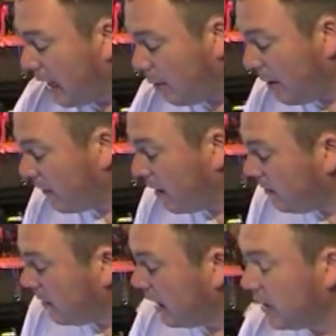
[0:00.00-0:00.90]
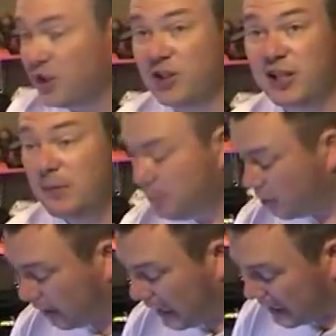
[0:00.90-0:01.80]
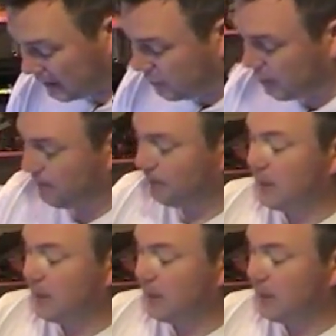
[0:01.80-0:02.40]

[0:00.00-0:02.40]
however it's as simple as